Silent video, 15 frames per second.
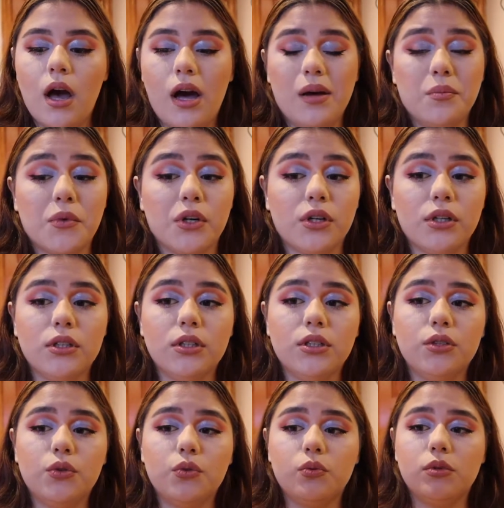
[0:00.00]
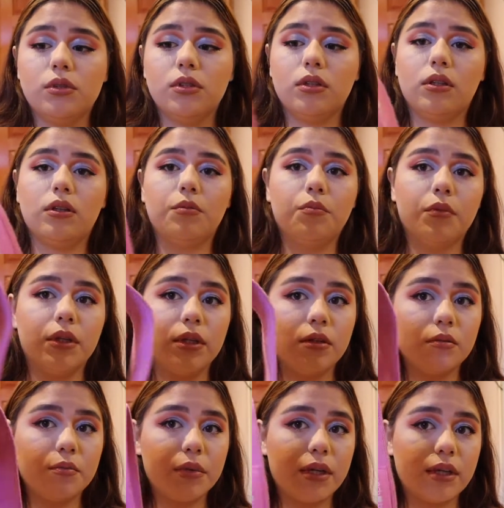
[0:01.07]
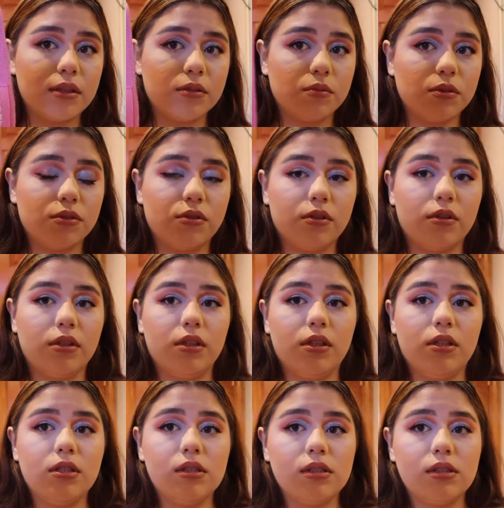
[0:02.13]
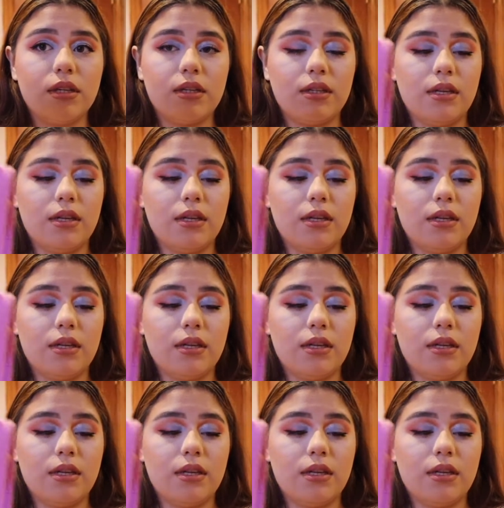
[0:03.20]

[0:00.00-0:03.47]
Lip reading: I'm currently using the medium bands, which are these. And